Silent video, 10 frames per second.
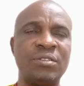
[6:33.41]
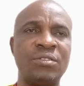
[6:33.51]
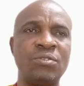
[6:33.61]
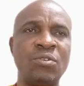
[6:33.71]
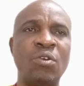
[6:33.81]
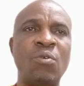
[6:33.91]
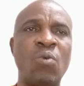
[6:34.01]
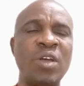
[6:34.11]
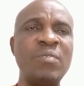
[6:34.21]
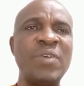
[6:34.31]
So
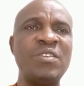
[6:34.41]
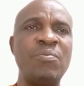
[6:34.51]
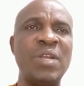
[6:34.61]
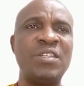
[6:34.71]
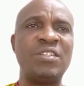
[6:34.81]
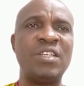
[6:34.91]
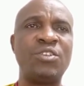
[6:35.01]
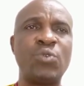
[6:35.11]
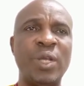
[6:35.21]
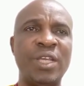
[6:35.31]
once the person places a
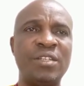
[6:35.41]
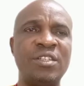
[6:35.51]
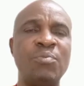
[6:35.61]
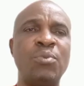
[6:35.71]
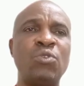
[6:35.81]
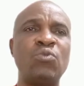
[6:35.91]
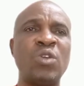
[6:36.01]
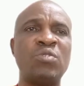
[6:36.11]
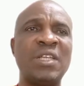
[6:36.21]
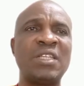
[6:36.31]
trade, the bot
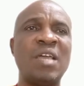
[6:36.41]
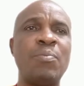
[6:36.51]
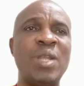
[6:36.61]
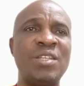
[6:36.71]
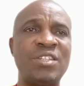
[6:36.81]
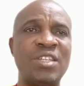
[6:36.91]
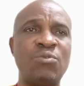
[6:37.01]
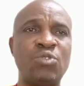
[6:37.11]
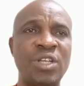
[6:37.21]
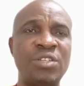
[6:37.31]
will automatically place the
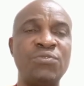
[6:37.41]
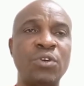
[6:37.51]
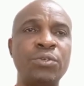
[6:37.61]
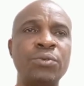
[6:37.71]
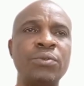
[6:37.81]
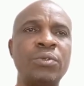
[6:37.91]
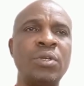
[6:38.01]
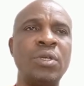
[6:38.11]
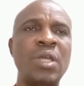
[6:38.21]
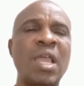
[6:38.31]
same trade for you.
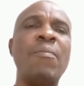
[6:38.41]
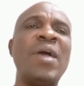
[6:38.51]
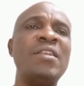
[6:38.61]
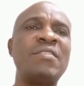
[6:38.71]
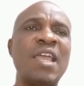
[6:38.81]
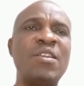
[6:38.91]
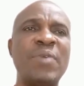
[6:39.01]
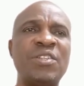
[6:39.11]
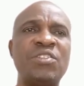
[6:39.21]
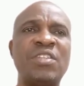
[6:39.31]
By the time the
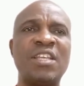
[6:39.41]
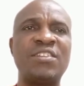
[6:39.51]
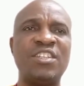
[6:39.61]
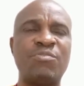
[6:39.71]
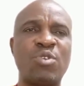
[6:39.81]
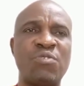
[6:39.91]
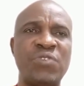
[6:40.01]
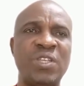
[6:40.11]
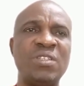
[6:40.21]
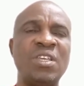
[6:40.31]
person takes his
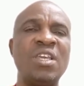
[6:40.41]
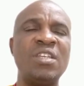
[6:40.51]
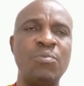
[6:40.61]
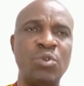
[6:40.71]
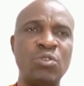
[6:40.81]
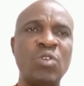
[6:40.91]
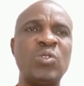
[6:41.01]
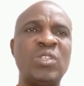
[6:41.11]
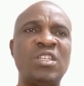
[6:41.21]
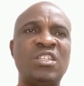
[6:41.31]
profit, the bot
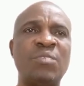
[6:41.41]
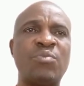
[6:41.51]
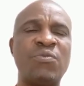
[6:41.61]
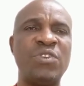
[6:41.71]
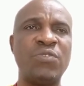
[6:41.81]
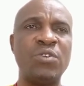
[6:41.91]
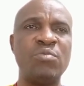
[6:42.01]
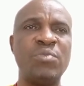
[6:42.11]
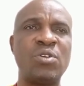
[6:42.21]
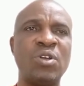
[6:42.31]
also takes the same profit for
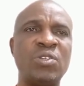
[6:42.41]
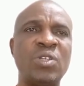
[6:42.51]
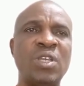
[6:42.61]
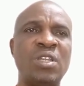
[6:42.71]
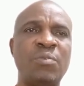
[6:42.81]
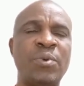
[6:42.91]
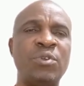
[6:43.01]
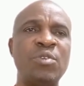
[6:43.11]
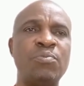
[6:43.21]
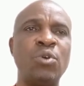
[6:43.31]
you, because
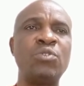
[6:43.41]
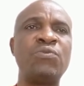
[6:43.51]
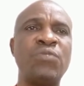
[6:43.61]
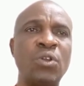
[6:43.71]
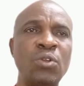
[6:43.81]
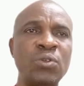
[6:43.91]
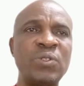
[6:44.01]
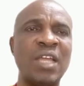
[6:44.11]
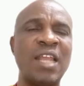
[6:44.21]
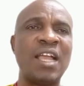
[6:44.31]
the bot
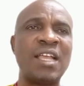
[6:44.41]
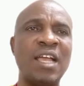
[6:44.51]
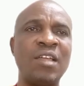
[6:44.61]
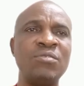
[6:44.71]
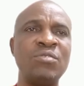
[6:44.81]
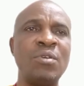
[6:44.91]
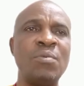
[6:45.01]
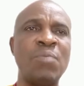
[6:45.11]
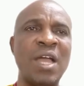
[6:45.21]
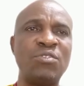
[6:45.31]
follows that account
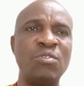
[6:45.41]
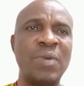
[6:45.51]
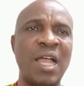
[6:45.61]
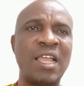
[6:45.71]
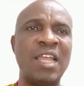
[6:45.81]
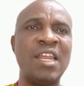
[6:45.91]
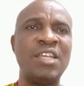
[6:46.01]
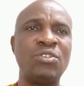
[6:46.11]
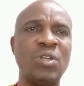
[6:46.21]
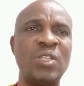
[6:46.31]
back to back and
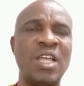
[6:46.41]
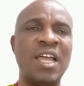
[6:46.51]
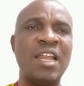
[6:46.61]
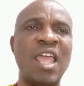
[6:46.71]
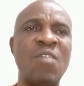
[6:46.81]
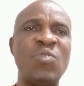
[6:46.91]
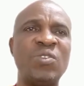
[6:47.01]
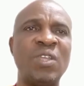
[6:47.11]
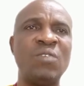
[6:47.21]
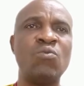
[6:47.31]
ensures that
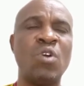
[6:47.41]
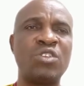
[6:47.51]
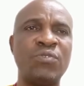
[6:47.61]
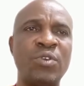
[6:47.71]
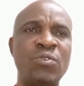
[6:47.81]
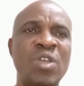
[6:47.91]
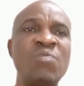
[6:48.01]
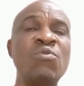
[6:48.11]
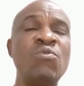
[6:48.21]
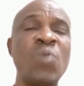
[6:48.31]
everything works for you,
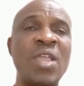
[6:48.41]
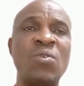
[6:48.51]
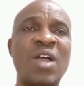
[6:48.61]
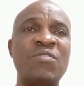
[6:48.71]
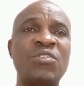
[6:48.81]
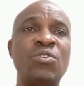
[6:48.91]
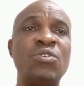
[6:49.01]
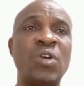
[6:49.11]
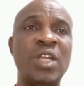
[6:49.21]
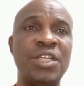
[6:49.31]
even when you have zero
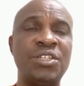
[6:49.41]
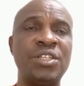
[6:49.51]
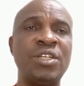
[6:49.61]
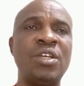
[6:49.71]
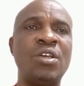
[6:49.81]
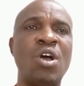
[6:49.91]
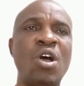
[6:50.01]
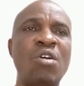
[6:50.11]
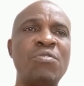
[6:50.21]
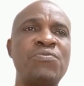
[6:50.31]
knowledge
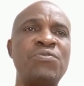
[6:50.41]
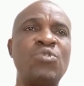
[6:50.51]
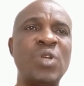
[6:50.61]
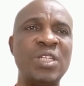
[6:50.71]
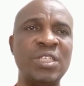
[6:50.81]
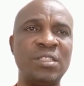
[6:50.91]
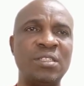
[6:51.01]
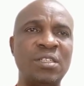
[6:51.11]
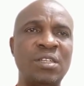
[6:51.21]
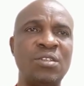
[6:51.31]
of trading.
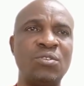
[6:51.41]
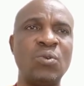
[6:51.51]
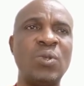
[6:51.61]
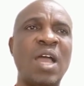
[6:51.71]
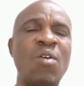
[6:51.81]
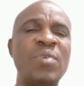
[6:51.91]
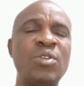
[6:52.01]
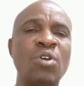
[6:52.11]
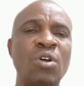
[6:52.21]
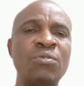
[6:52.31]
So that will
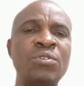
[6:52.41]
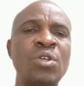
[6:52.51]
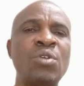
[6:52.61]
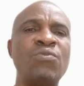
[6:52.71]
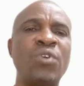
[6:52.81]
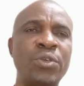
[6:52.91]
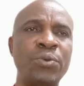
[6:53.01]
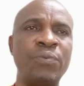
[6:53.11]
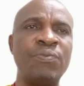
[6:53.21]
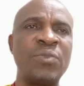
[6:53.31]
be done for
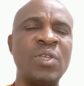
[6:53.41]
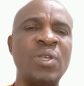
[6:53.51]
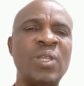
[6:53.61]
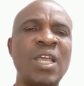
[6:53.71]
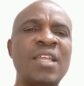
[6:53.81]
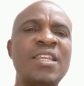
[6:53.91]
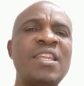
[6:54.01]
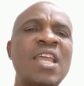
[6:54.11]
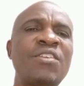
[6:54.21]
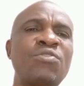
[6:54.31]
you. Then the
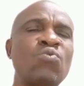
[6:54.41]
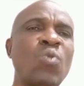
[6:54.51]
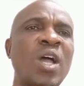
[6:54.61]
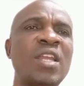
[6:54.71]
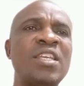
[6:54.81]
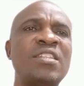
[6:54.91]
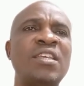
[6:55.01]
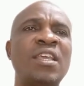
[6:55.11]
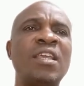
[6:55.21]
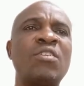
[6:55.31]
next one is
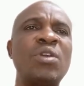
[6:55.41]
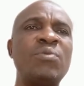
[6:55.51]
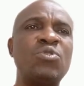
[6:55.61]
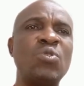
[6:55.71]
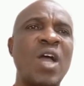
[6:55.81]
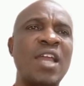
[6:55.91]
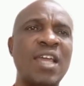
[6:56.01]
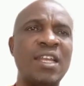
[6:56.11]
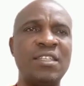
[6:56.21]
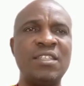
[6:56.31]
the crypto
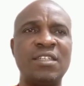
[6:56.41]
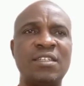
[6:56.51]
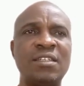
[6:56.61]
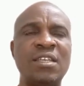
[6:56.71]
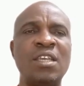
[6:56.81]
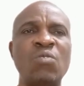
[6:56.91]
analytics.